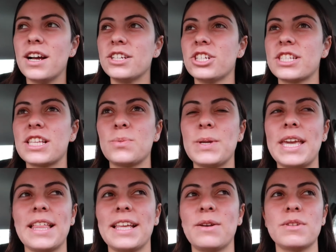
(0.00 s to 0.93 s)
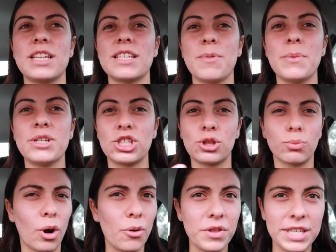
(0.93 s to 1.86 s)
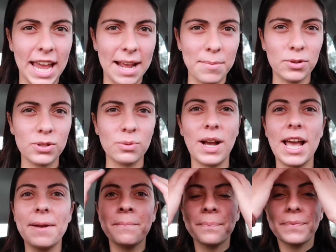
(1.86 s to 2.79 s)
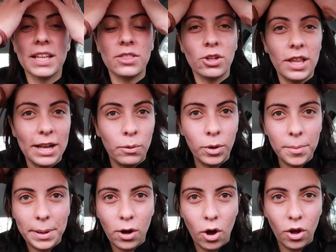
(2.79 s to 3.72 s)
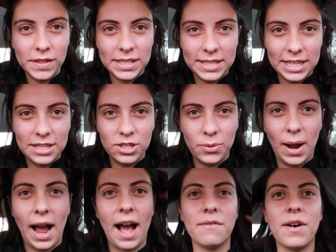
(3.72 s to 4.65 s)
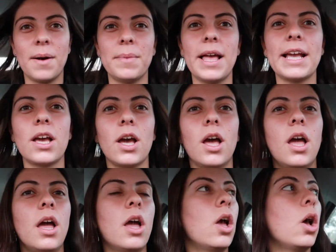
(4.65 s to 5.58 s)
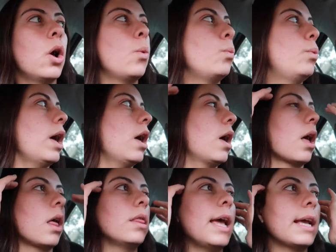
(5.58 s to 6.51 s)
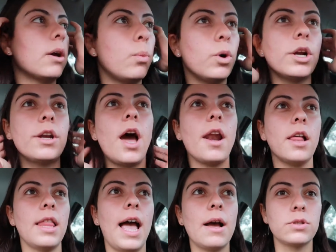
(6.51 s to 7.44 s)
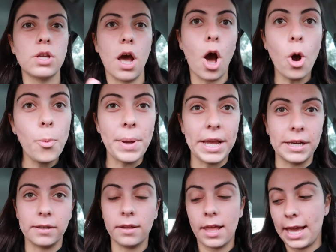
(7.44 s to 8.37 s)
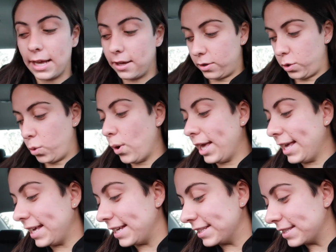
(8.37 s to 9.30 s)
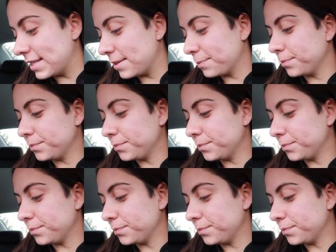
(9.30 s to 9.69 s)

Just because we like doesn't mean we just throw the tables away. And they're like, what about all the seats you have? I'm like, like, we're not allowed to open, like, queens.